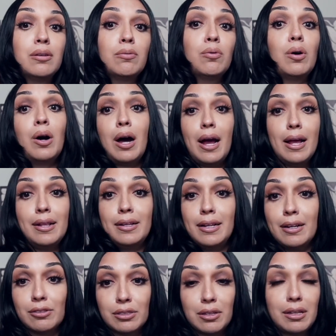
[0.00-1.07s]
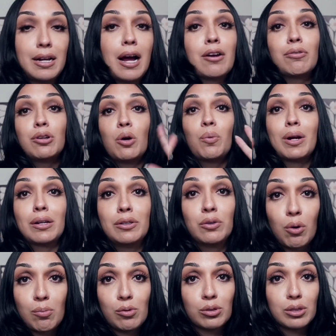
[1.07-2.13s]
Well, and here's the thing, I don't know what a
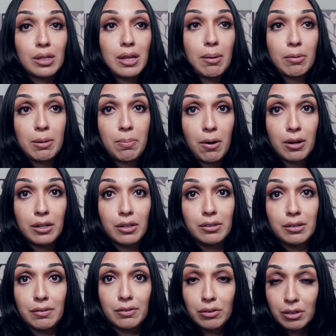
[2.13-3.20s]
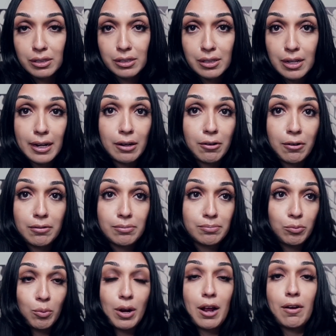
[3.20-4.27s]
normal celebrity party even looks like or
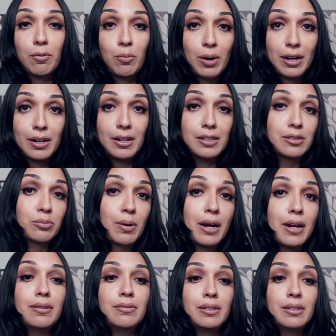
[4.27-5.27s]
what it is, right?